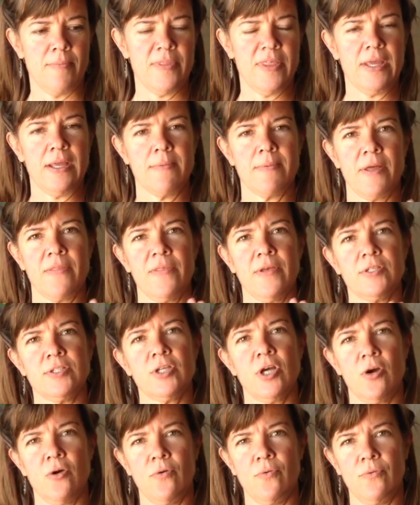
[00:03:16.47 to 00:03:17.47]
think about the
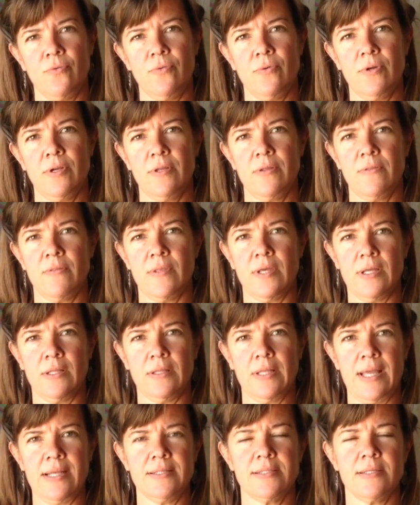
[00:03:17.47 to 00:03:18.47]
tone, the
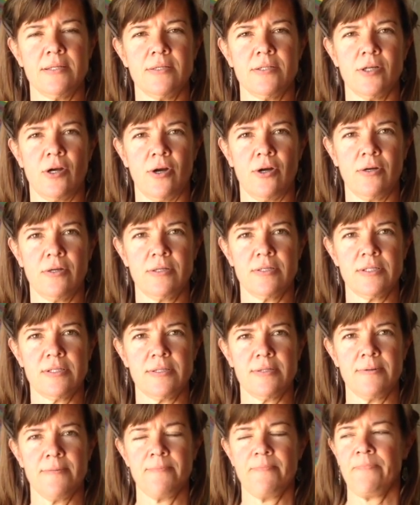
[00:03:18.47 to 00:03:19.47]
lights and
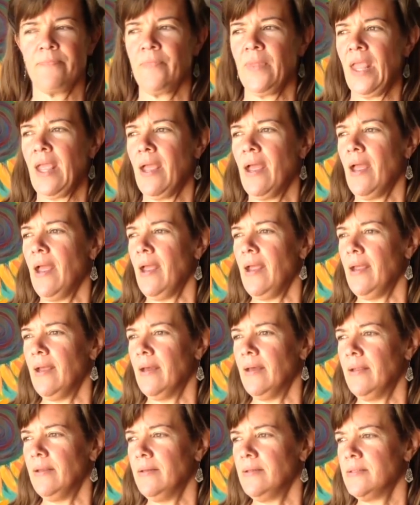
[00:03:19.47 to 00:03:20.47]
darks,
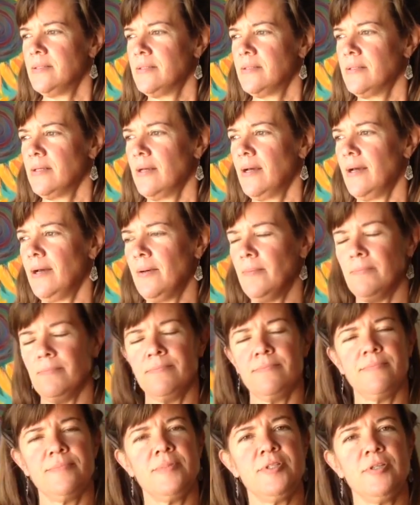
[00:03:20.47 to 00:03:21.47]
and
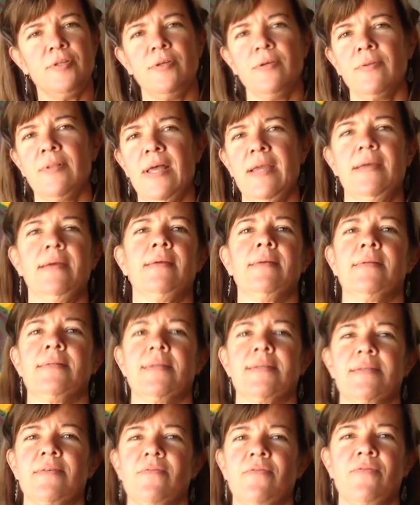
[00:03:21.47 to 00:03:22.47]
do you like it?
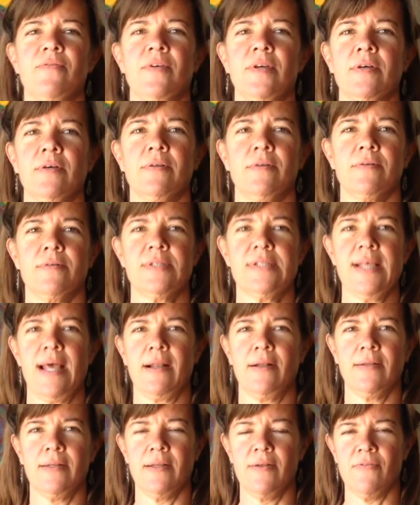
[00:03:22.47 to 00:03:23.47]
Does it feel
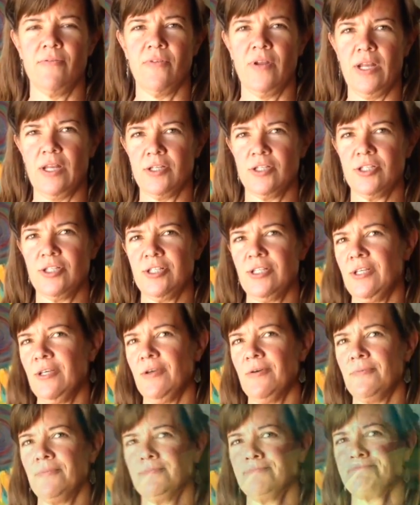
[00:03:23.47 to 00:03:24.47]
settled and finished to
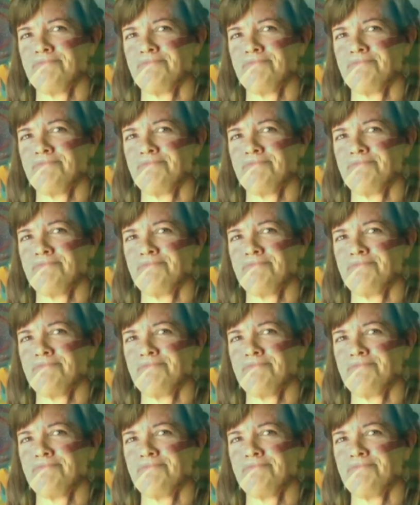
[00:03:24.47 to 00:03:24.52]
you?